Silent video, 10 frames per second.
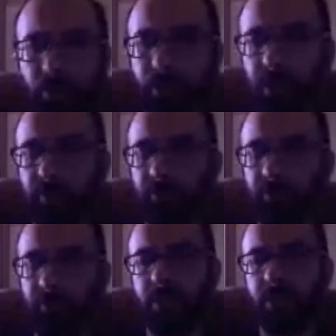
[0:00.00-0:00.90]
to which,
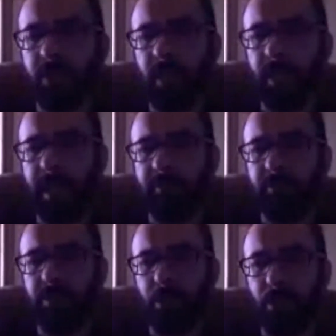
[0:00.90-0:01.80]
unfortunately, I
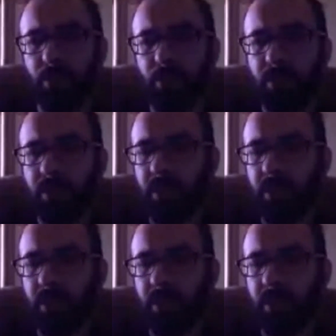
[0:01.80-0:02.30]
have no